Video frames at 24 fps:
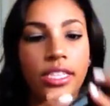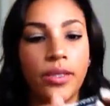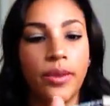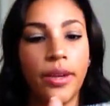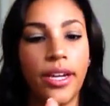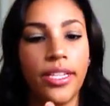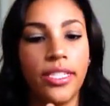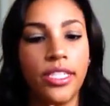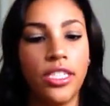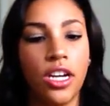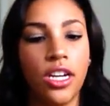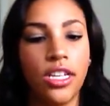So
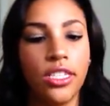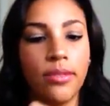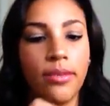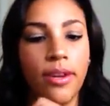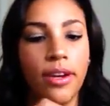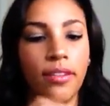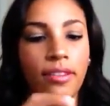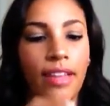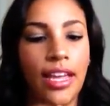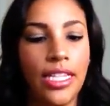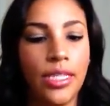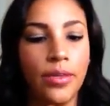I talked
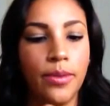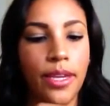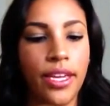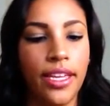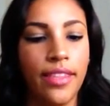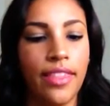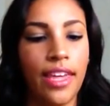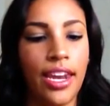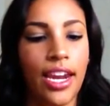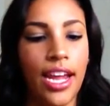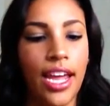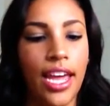about it last
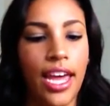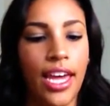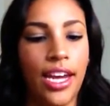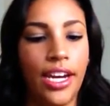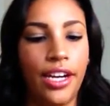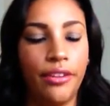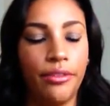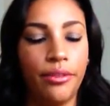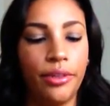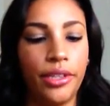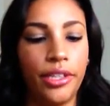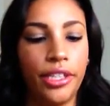week that I
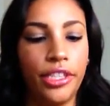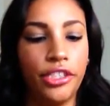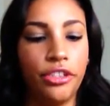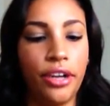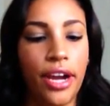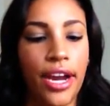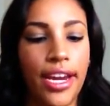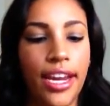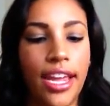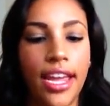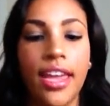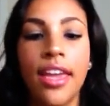hadn't really
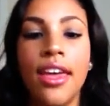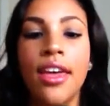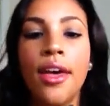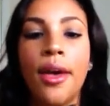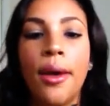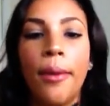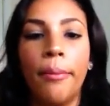tried it,